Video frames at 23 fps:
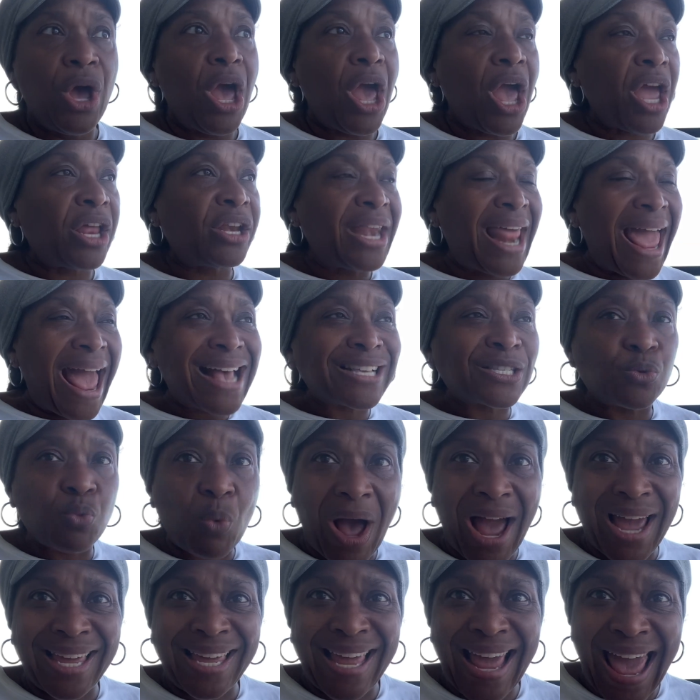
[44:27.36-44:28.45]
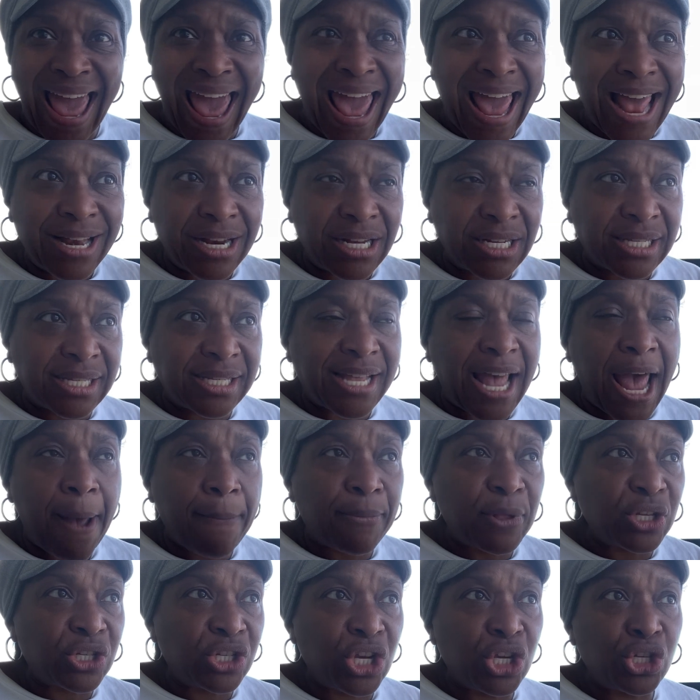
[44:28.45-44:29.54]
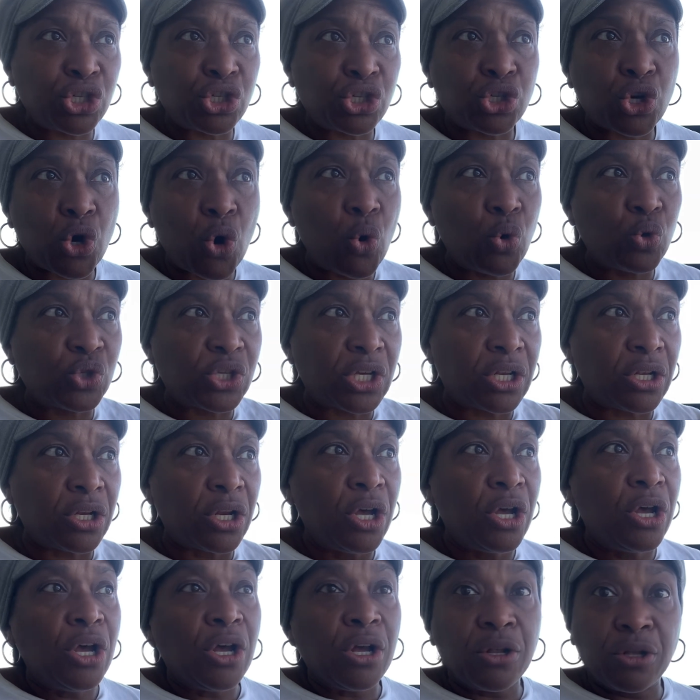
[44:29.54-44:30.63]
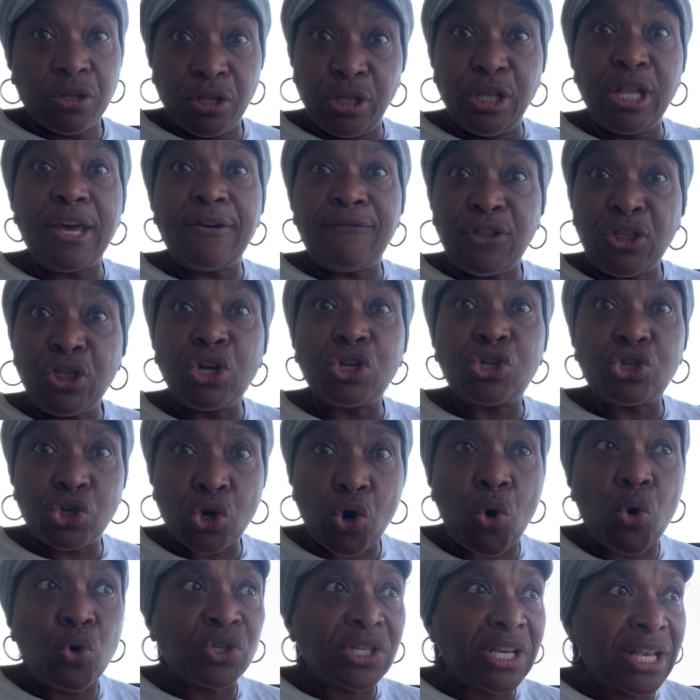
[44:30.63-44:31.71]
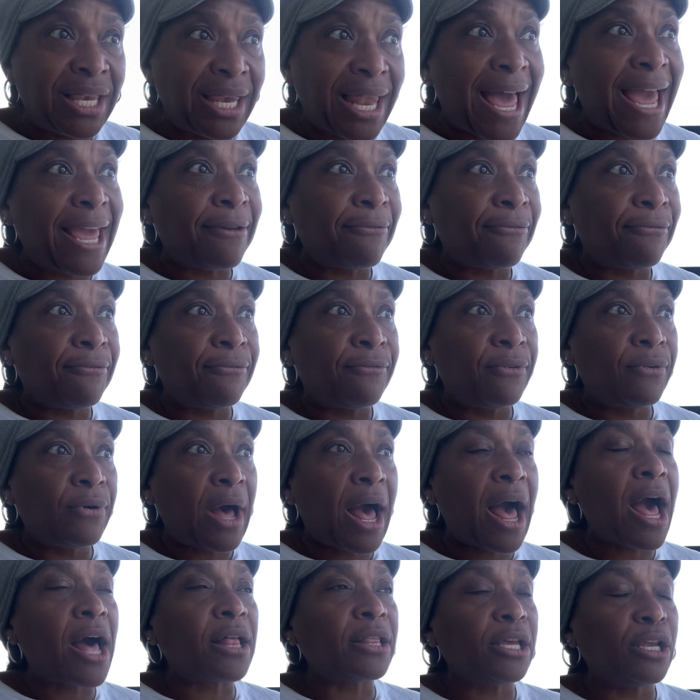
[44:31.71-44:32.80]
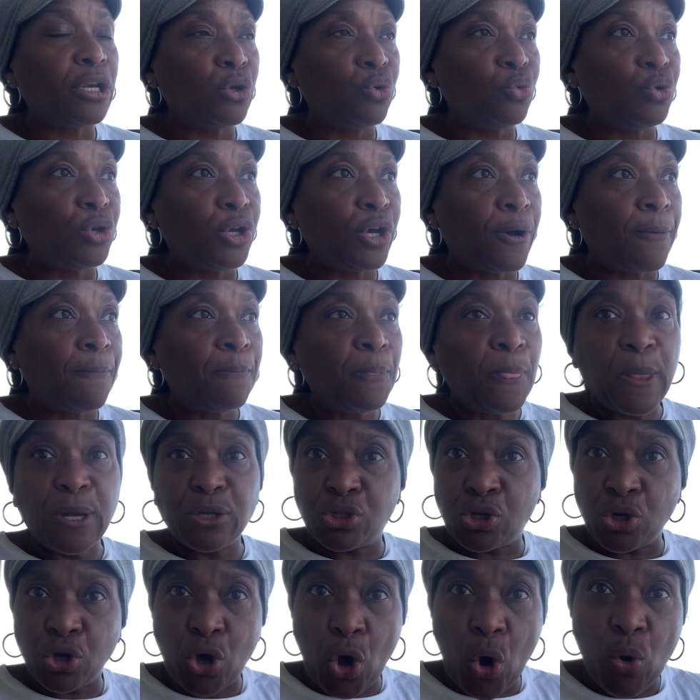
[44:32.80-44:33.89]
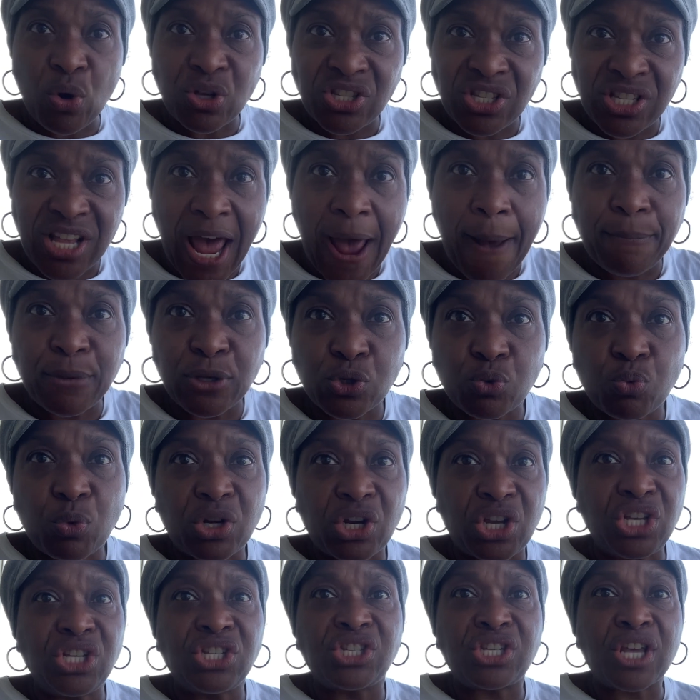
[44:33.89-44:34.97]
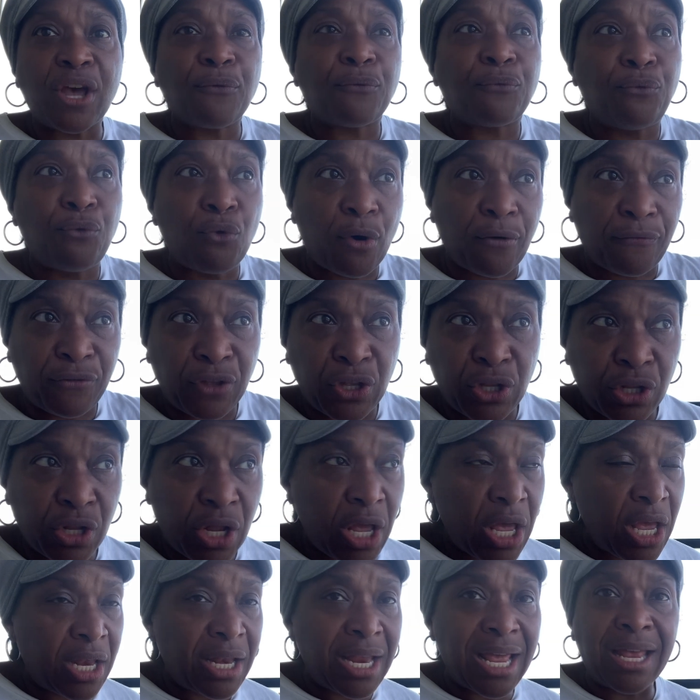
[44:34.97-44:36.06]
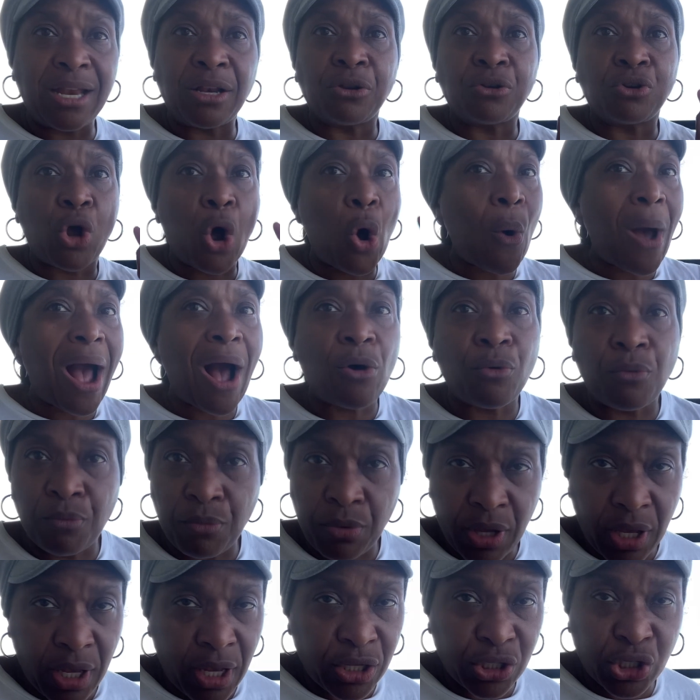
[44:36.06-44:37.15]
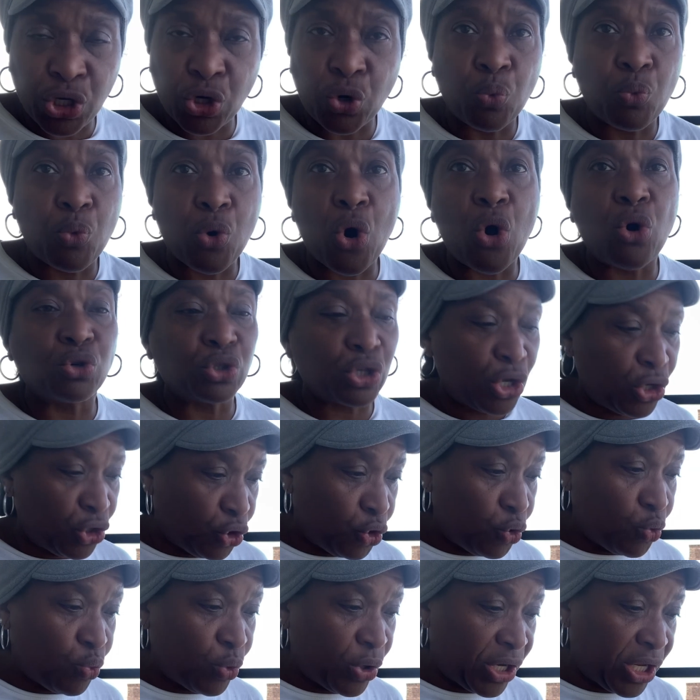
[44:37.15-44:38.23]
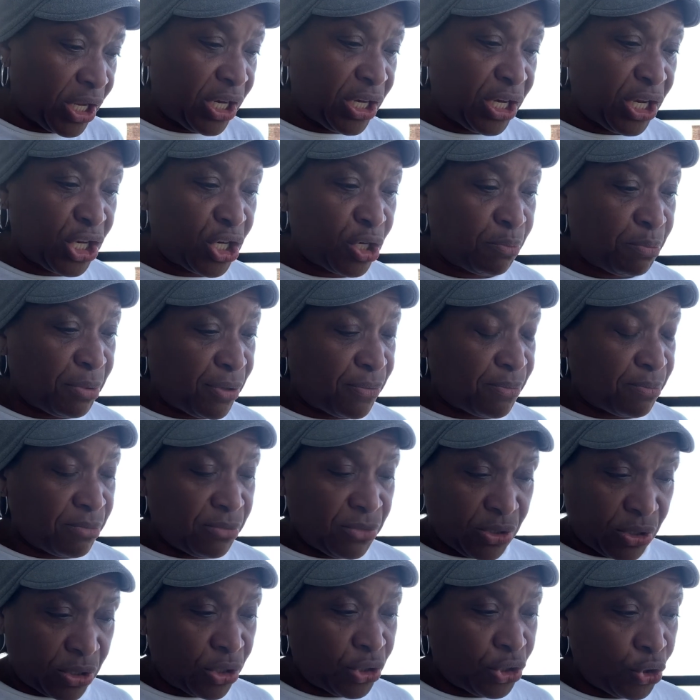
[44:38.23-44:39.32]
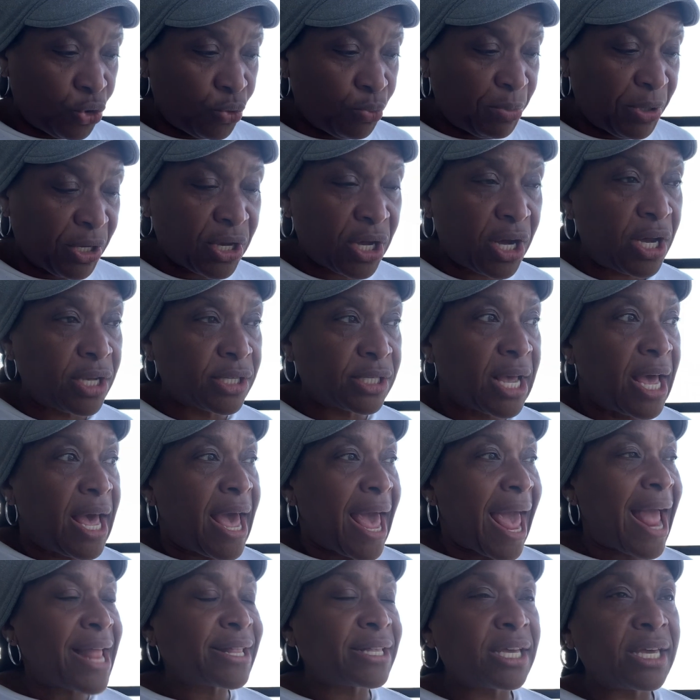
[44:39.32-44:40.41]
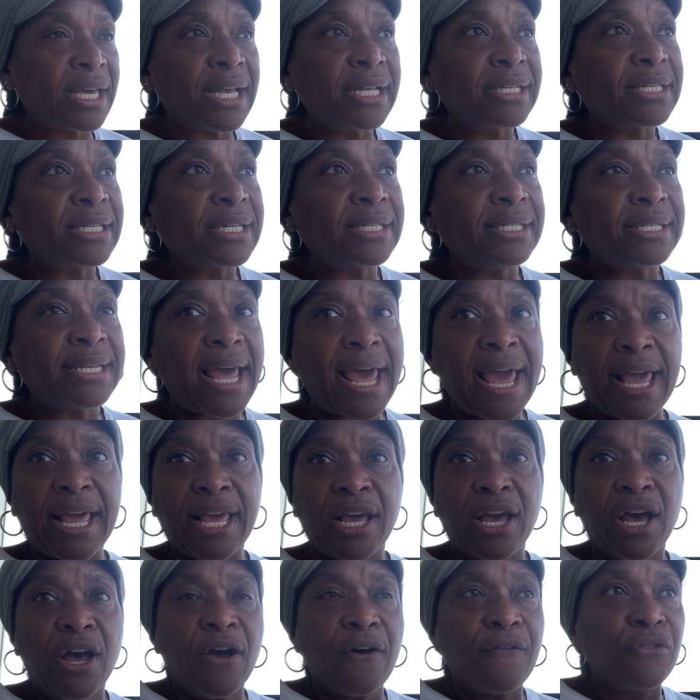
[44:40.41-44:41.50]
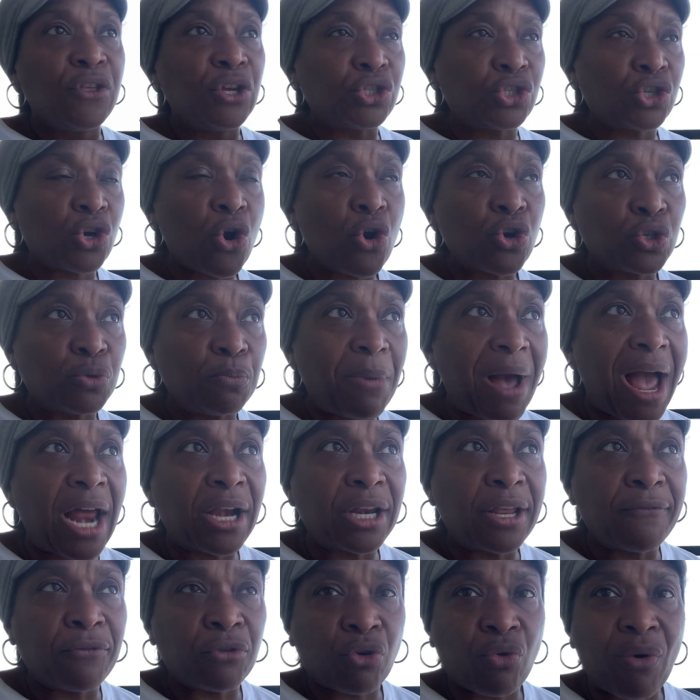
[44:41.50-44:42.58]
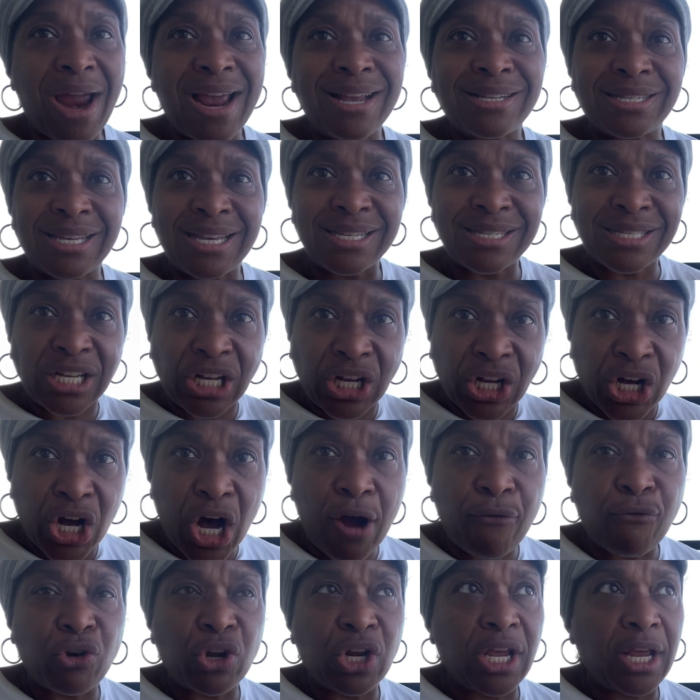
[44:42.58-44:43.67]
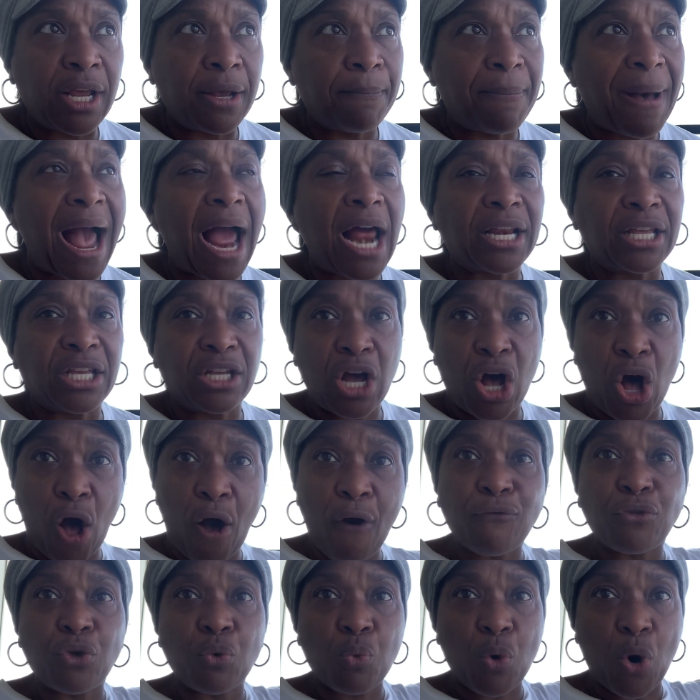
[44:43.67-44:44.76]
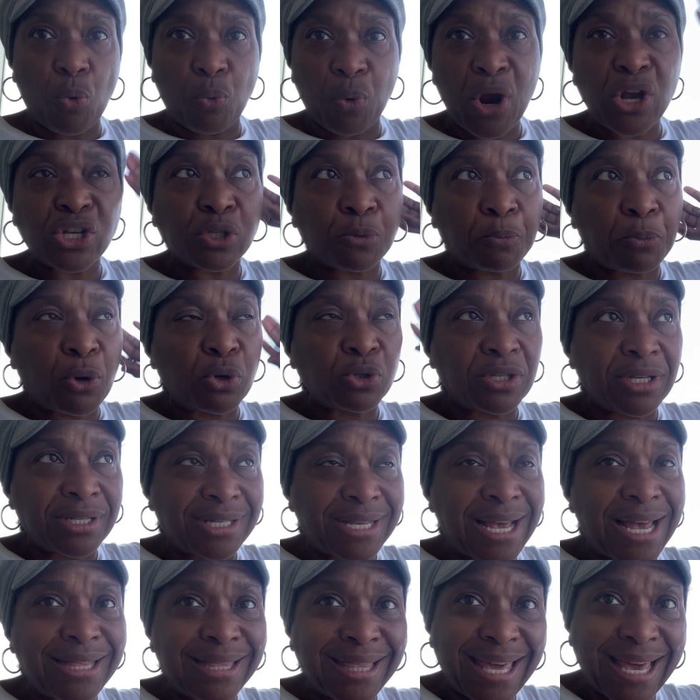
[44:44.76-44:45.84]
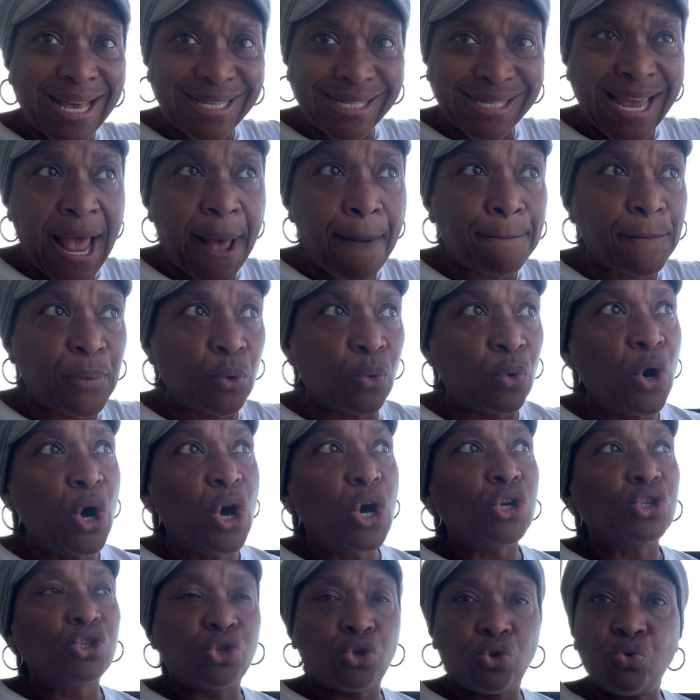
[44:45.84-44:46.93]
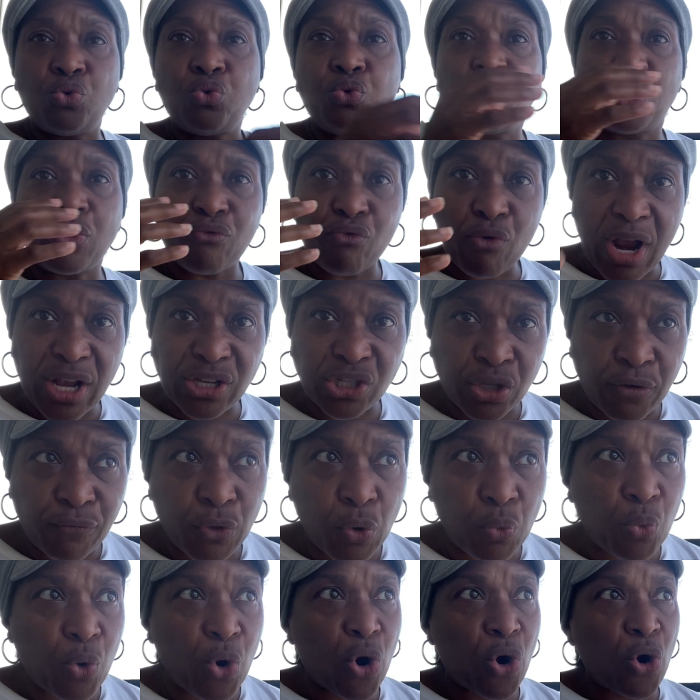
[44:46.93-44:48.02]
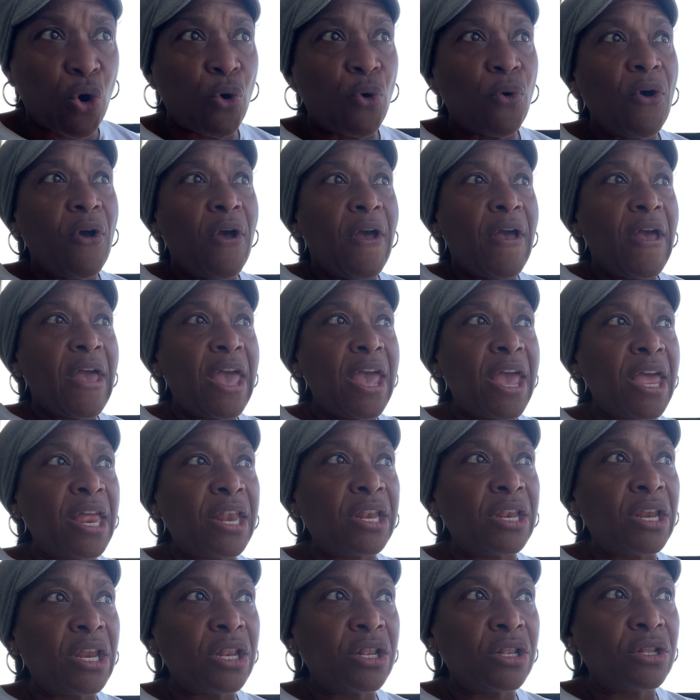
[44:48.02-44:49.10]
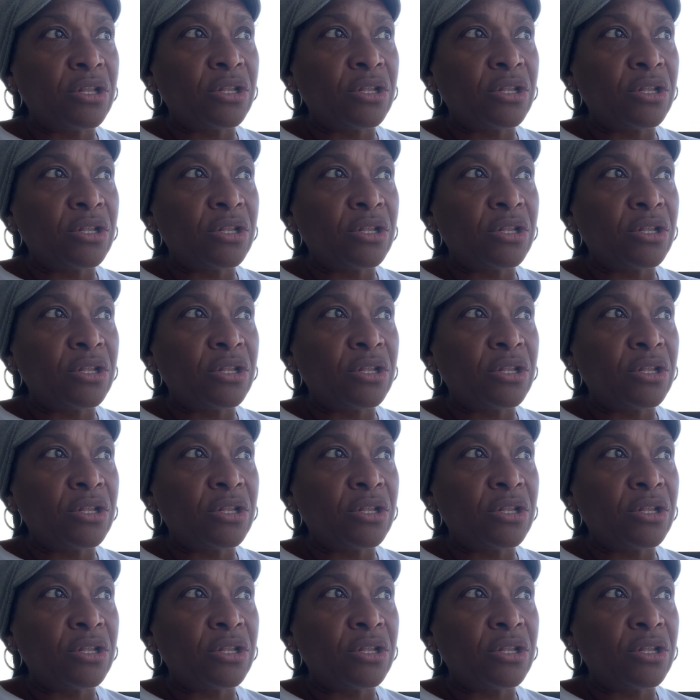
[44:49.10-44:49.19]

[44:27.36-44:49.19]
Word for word: And that's why he had established his chosen, living the chosen life. Hallelujah. To go establish what he set forth and, and, and go out into the world and do what he needed to, be, to do. Because at the end of the day, the church body of Christ is the governing body of the world. We're supposed to set the example to the rest of the world. And